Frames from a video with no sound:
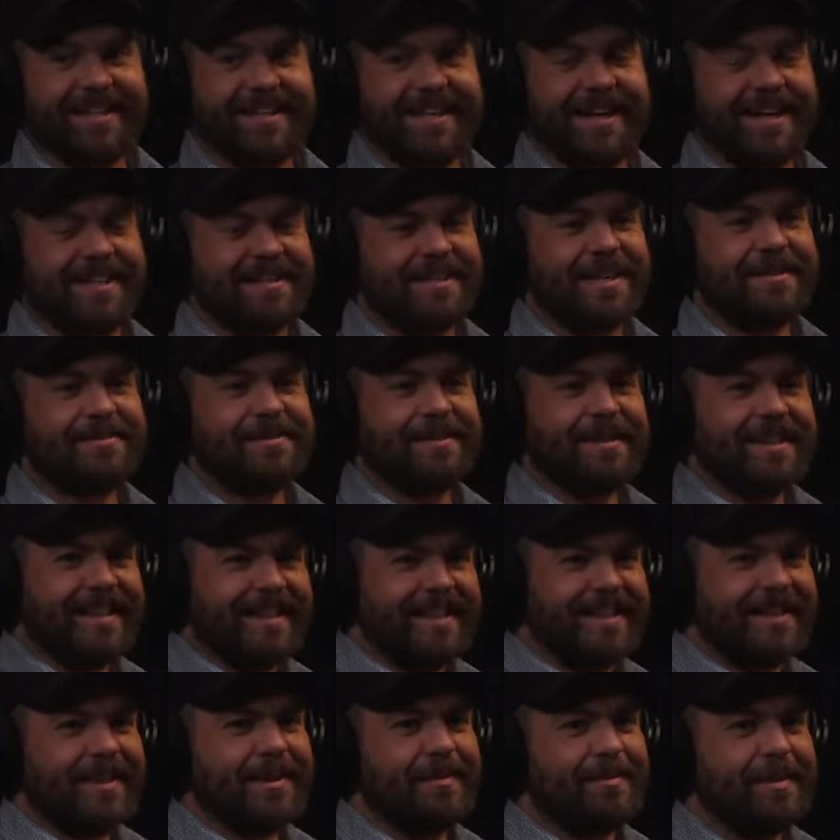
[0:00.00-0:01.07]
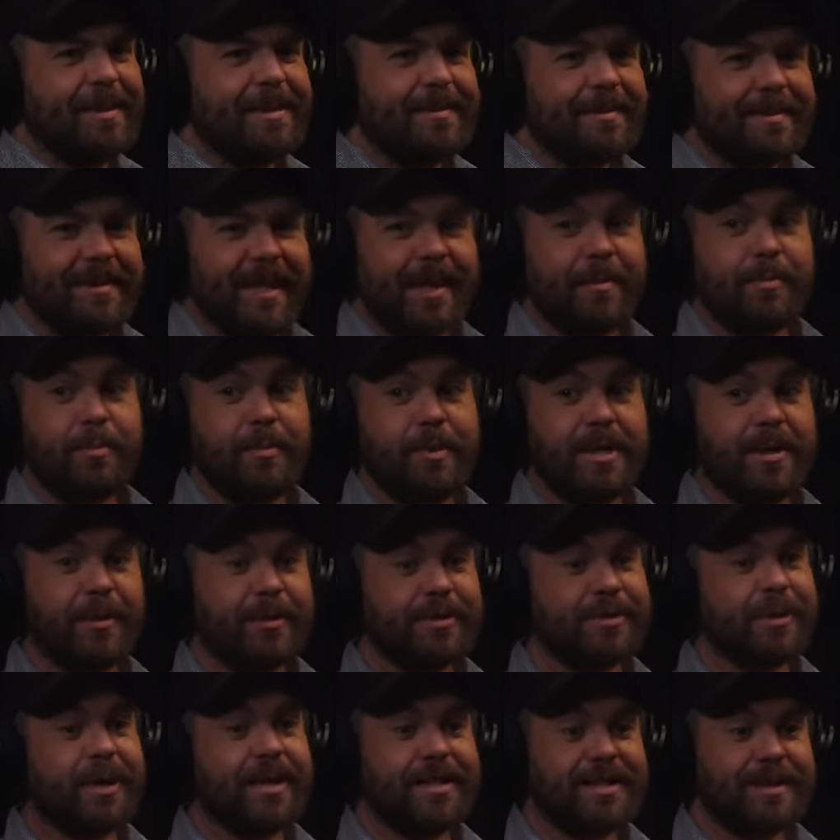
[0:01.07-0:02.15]
Yeah, definitely. You know, but that we
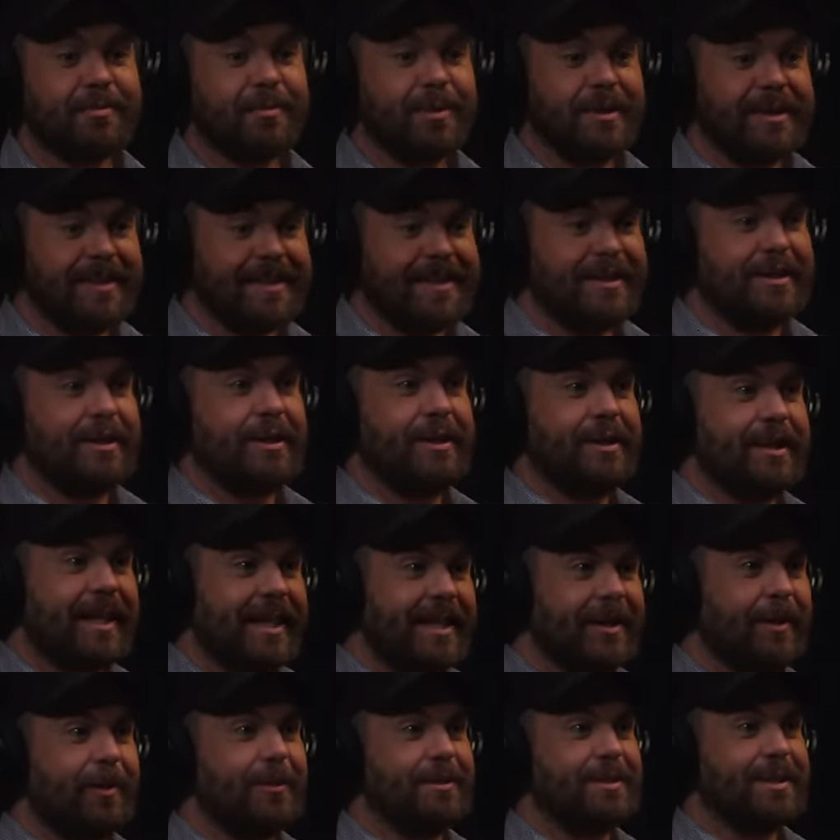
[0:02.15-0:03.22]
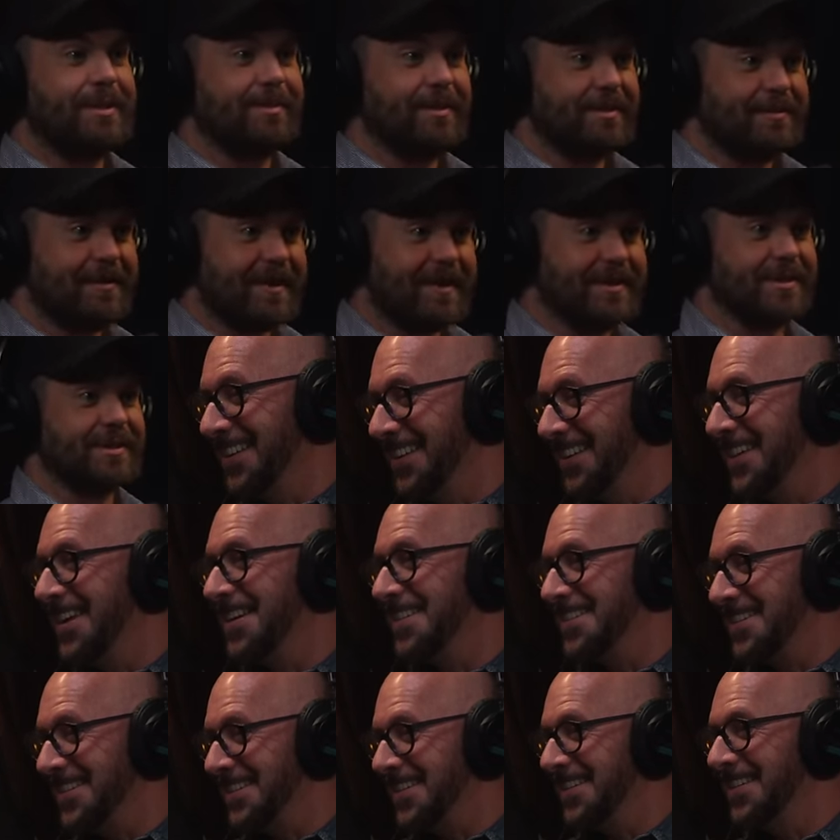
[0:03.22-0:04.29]
also had some really good like wholesome adventures, like
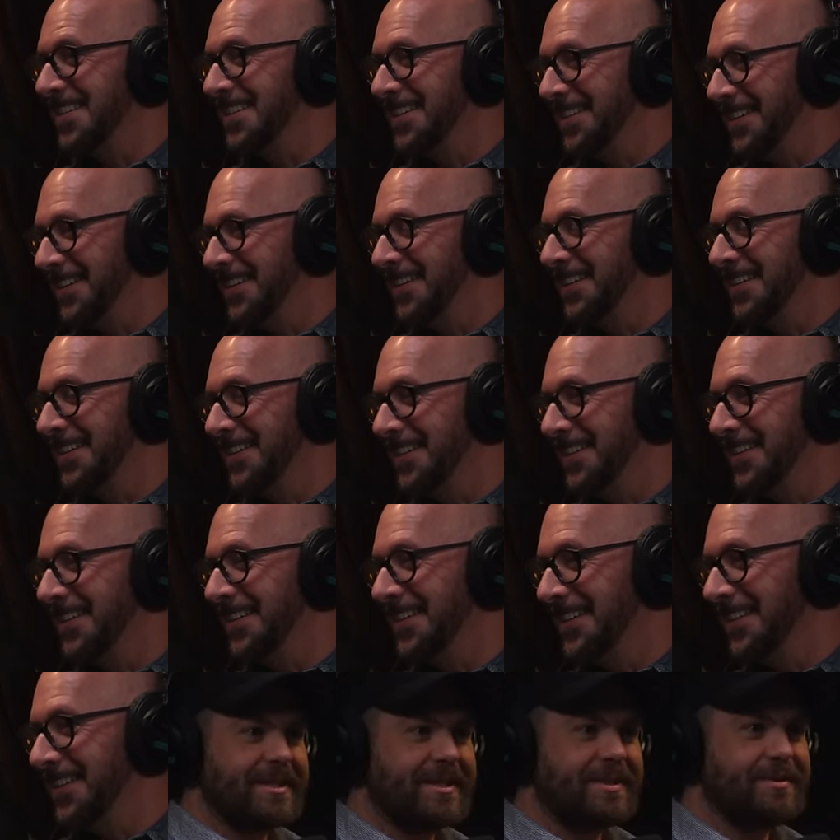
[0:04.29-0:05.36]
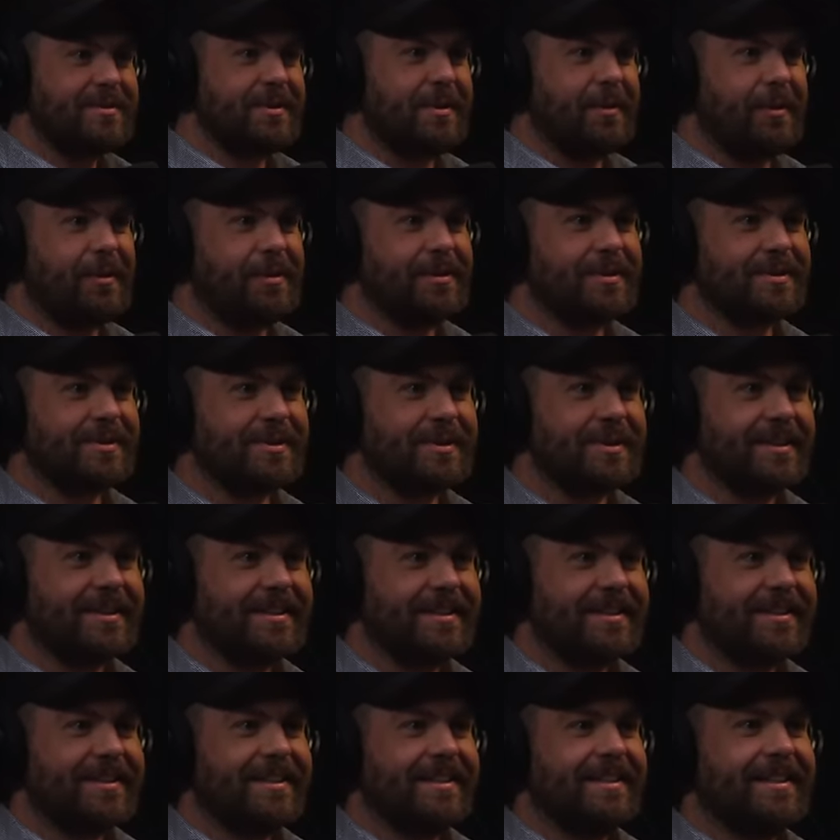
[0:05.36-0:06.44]
yes. doing that search and rescue course.
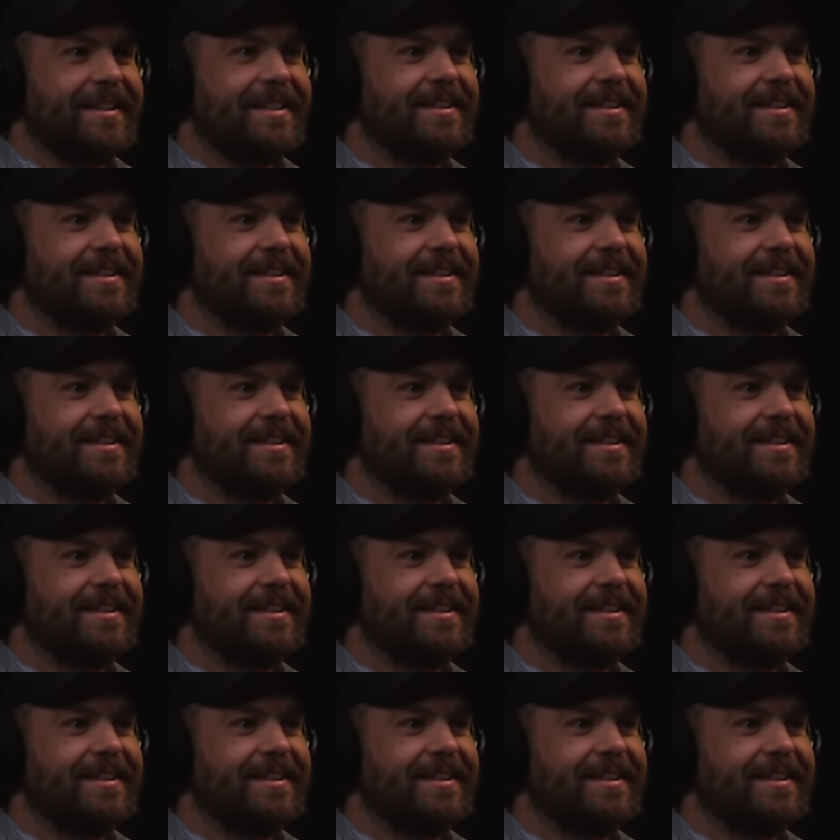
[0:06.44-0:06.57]
Yeah.